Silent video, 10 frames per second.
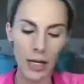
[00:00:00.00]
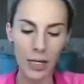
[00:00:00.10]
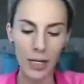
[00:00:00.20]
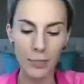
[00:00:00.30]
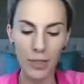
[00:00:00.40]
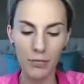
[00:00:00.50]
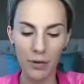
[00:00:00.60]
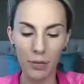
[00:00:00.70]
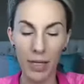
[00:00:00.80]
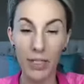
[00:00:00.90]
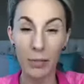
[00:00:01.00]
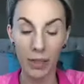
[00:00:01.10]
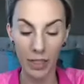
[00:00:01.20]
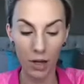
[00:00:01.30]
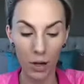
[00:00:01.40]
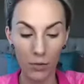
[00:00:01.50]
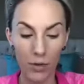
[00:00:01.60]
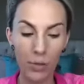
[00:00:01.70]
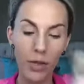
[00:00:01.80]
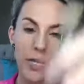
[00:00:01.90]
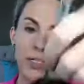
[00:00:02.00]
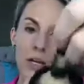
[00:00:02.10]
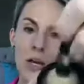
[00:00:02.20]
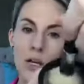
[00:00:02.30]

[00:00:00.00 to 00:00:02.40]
It keeps it from like spilling all over the place.